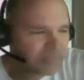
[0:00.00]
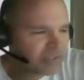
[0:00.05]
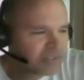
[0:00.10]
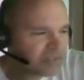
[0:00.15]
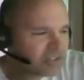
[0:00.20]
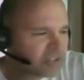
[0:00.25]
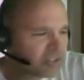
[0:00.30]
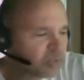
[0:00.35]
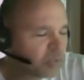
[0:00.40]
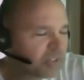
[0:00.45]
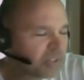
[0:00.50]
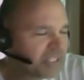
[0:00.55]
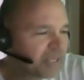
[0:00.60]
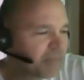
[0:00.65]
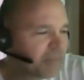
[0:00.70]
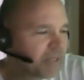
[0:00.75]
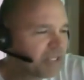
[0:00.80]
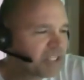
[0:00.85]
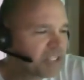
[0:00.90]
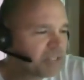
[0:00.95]
So what's
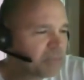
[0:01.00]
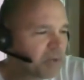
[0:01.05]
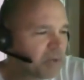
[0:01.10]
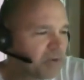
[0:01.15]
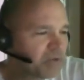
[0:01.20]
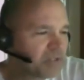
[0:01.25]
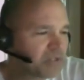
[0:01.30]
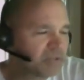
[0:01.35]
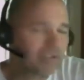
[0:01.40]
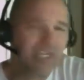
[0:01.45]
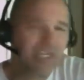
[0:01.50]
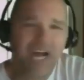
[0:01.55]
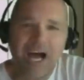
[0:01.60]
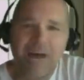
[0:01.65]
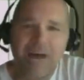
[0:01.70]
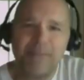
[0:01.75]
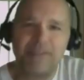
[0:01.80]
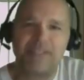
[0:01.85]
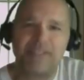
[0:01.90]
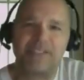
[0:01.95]
at my disposal?
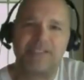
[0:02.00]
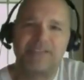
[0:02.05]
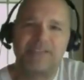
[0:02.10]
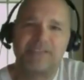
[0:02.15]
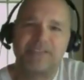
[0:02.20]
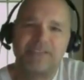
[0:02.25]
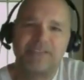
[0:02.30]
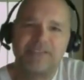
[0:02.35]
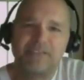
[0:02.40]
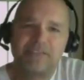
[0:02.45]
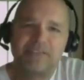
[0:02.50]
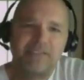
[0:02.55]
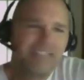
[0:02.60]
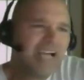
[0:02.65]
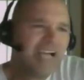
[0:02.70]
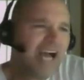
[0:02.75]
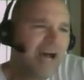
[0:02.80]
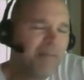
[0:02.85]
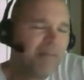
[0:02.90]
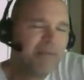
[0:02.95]
Comedy,
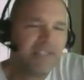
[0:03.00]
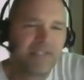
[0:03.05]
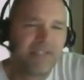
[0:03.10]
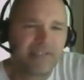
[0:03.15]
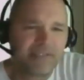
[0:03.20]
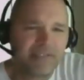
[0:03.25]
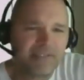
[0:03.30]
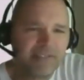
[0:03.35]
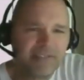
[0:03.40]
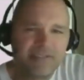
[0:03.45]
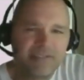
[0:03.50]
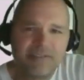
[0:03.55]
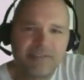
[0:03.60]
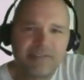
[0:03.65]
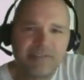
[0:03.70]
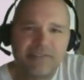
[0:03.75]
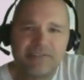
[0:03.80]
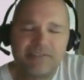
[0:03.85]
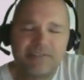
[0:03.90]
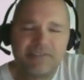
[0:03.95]
comedy.
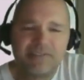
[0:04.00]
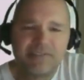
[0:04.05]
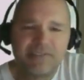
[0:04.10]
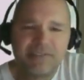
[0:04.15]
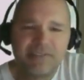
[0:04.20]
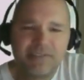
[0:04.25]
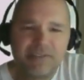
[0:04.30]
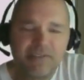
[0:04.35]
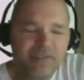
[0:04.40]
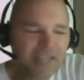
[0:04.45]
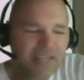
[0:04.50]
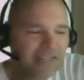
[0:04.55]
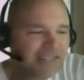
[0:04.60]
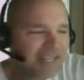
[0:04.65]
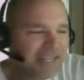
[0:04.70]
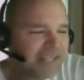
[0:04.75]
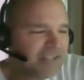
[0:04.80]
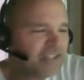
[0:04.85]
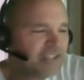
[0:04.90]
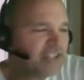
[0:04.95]
You know that
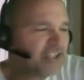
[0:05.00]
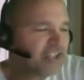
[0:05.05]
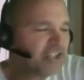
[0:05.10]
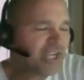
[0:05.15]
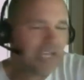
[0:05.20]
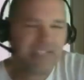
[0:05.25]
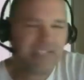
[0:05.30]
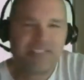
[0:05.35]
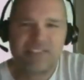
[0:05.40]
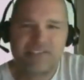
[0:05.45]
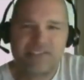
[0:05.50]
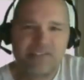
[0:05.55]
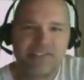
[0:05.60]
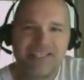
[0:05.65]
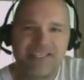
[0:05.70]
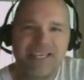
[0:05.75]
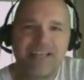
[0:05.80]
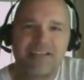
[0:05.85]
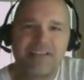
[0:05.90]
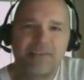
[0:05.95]
that has a chance
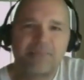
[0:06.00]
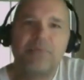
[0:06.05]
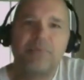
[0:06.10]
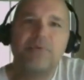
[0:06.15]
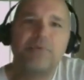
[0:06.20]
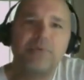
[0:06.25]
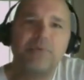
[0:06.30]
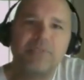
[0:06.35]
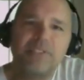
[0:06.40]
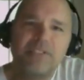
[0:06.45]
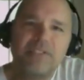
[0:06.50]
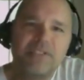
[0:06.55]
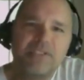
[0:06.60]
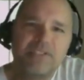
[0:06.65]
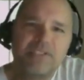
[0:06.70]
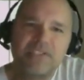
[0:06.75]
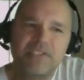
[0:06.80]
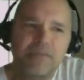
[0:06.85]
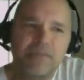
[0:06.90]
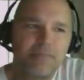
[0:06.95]
to get through
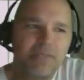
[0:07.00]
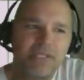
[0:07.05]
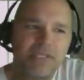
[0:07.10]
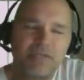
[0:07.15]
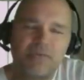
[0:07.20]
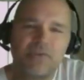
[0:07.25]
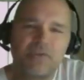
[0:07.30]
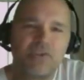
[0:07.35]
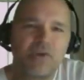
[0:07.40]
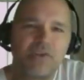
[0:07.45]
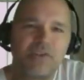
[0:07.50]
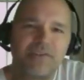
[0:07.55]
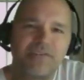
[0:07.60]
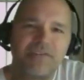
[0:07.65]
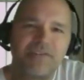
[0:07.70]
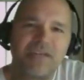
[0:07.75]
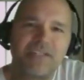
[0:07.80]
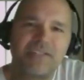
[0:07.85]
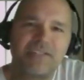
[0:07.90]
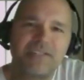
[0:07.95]
to somebody who's on the
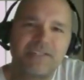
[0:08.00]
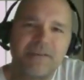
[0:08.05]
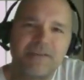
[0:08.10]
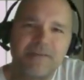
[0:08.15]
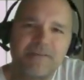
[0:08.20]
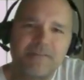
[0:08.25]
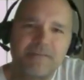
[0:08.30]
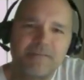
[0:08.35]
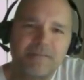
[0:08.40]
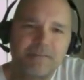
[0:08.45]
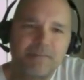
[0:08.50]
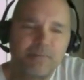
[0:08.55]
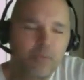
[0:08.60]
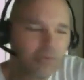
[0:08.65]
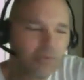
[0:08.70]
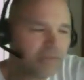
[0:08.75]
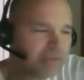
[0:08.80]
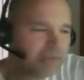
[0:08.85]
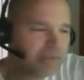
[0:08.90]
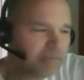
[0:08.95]
fence
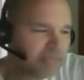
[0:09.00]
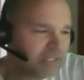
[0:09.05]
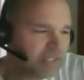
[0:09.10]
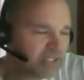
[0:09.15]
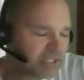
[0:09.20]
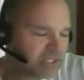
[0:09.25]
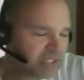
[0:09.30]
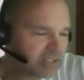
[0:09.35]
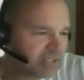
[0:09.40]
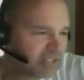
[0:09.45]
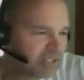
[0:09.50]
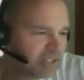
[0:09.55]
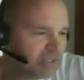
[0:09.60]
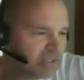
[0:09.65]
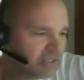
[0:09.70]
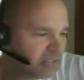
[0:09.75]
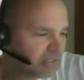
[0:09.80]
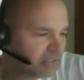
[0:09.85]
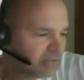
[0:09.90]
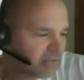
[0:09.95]
more than me just
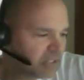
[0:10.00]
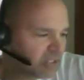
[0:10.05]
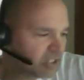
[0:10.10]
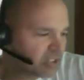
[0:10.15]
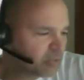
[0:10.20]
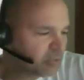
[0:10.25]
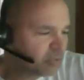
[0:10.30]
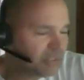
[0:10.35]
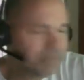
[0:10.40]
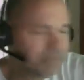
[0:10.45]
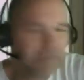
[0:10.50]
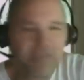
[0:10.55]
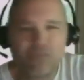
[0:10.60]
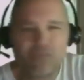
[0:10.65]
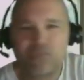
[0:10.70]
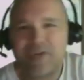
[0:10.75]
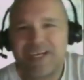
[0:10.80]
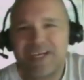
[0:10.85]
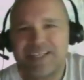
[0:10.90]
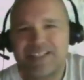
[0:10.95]
screaming
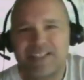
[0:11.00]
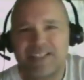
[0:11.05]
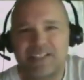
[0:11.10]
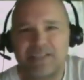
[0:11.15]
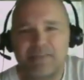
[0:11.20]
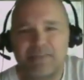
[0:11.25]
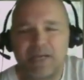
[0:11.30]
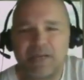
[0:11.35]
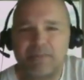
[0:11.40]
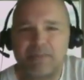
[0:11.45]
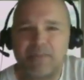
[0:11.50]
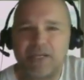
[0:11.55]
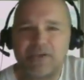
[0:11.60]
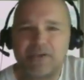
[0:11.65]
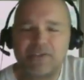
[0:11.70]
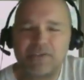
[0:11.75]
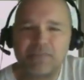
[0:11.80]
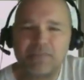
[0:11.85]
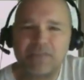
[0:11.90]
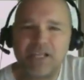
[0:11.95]
and ranting about
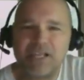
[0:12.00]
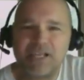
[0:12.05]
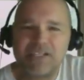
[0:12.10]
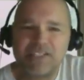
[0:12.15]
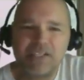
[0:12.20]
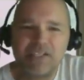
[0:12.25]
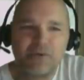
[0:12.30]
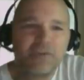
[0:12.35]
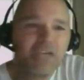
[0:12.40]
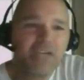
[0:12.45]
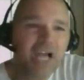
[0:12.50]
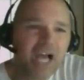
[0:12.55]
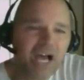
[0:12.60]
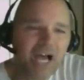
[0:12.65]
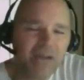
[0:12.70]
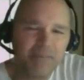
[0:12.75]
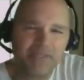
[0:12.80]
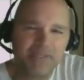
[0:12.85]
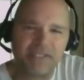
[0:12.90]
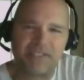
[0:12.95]
Mayor De Blasio.
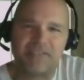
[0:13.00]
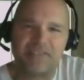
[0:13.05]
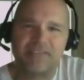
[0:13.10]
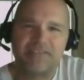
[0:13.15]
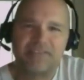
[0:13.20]
Comedy